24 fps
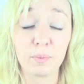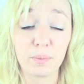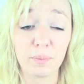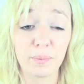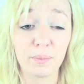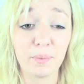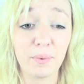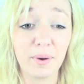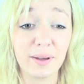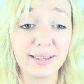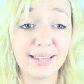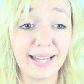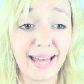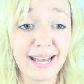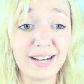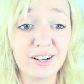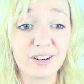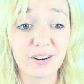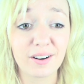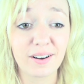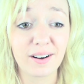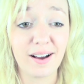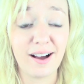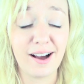what
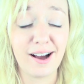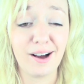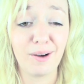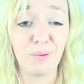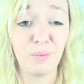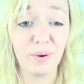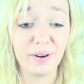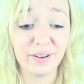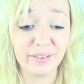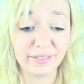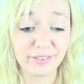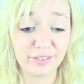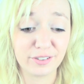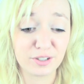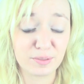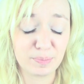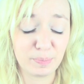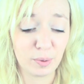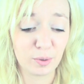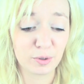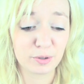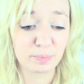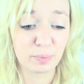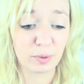later uh, one of the
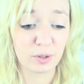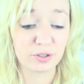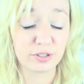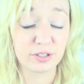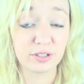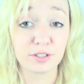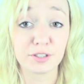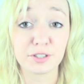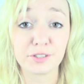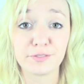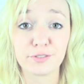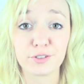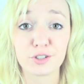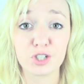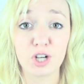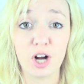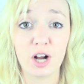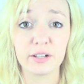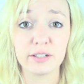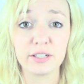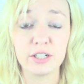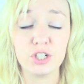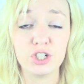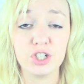spokespersons for
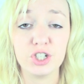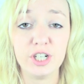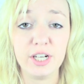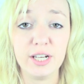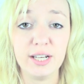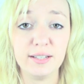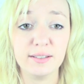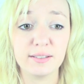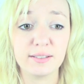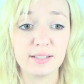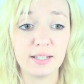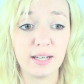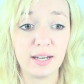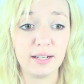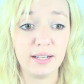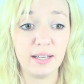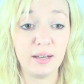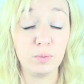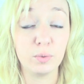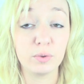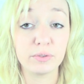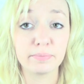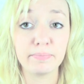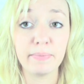Charlie and Sheen said
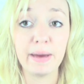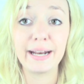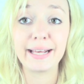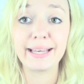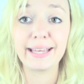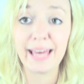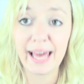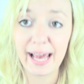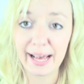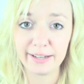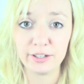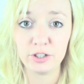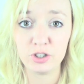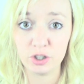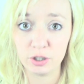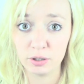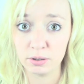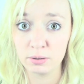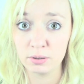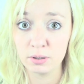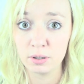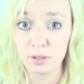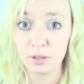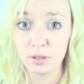it was medication
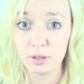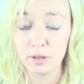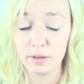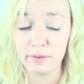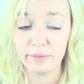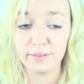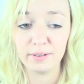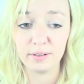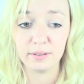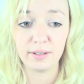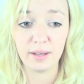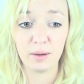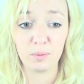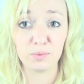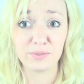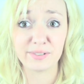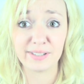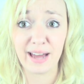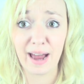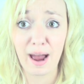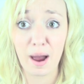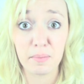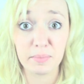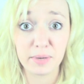that, that was
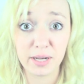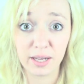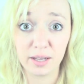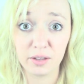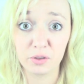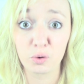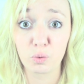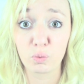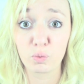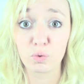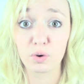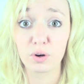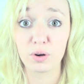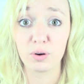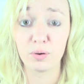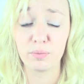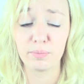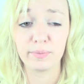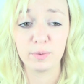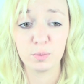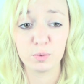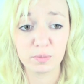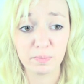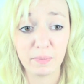happening in the room.
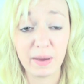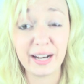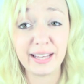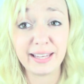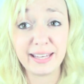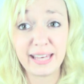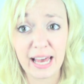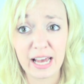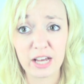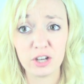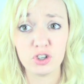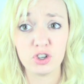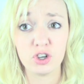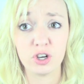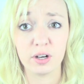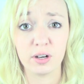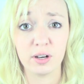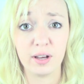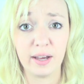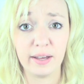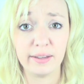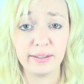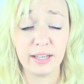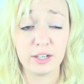It was medication,
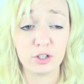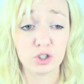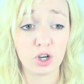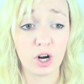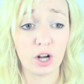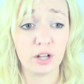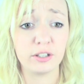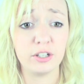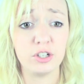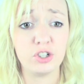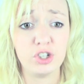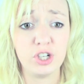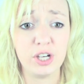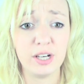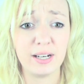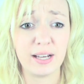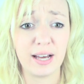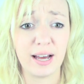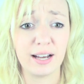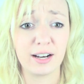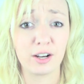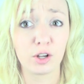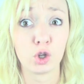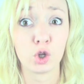and that Charlie Sheen
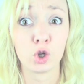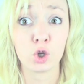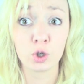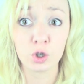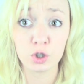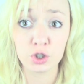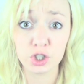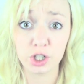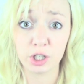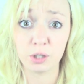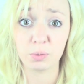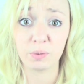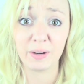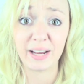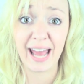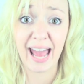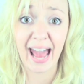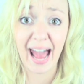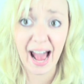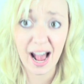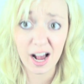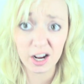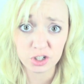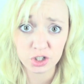had allergic
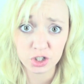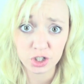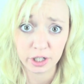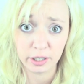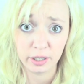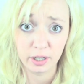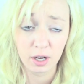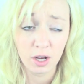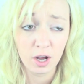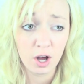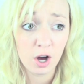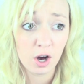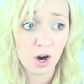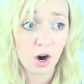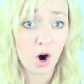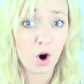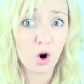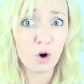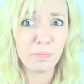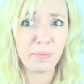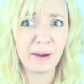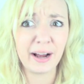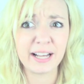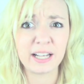reaction.
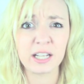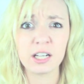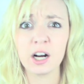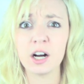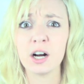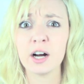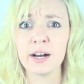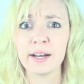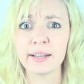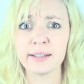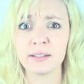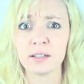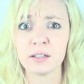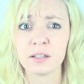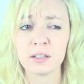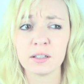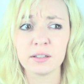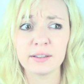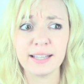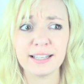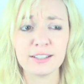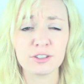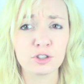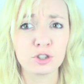Oh my god,
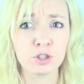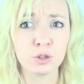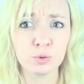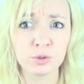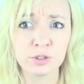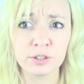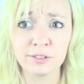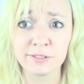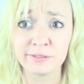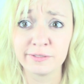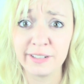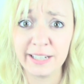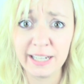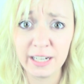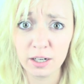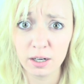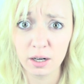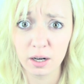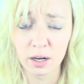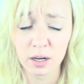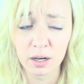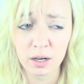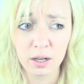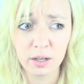that's so
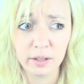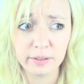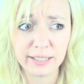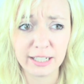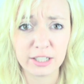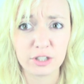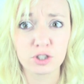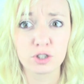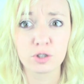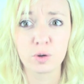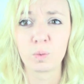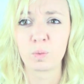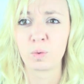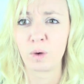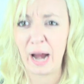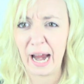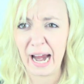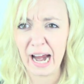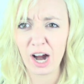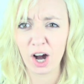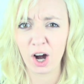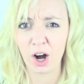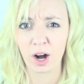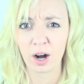severe. That's so
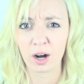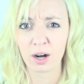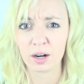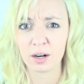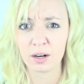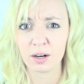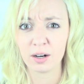rare.